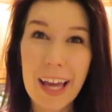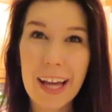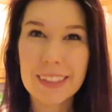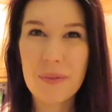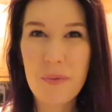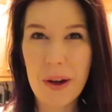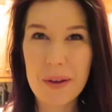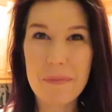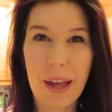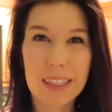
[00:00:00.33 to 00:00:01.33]
Hey guys,
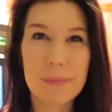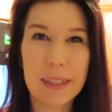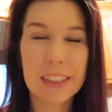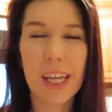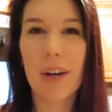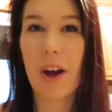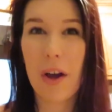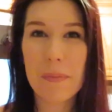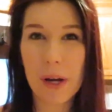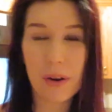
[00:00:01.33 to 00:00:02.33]
welcome back to my channel.
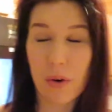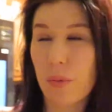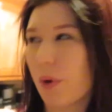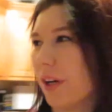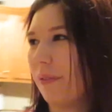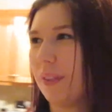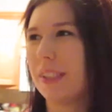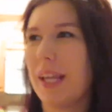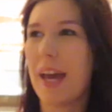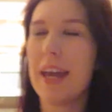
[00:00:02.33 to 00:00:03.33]
I hope you're all doing wonderful
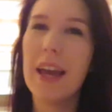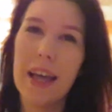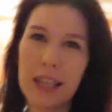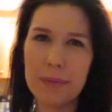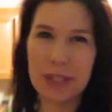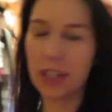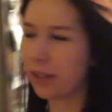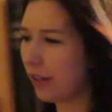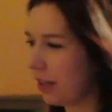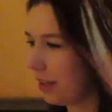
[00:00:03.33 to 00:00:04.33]
today. Let me
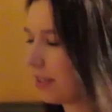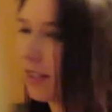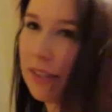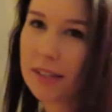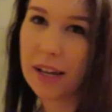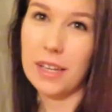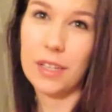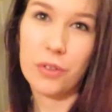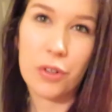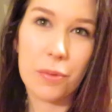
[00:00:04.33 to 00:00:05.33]
turn on this
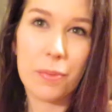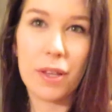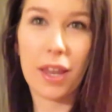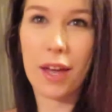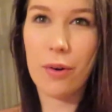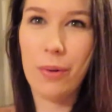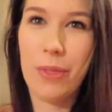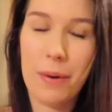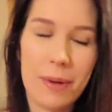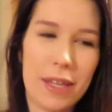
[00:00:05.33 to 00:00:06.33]
dining room light.
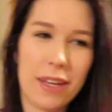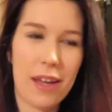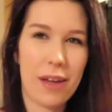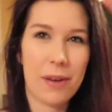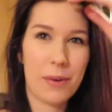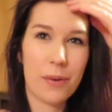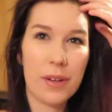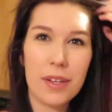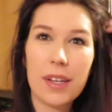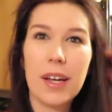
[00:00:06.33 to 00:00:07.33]
Oh, there we go.
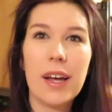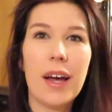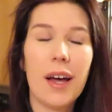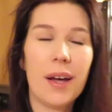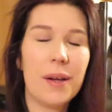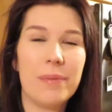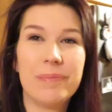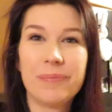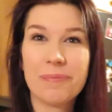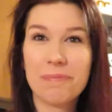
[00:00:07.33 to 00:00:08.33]

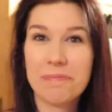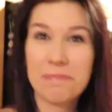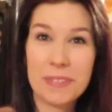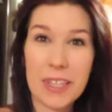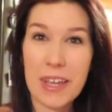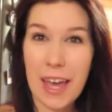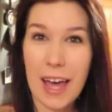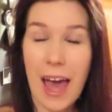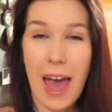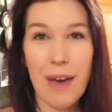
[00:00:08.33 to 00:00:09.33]
So
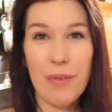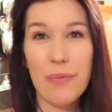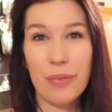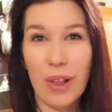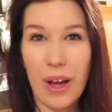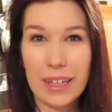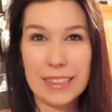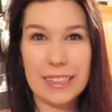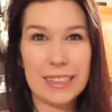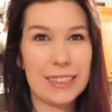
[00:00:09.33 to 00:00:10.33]
yeah, I haven't
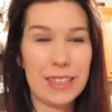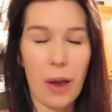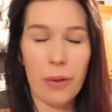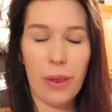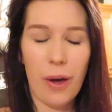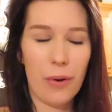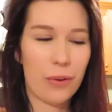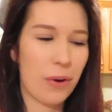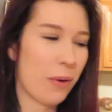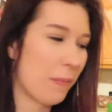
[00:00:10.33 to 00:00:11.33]
vlogged in so
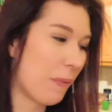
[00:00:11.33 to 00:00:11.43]
long.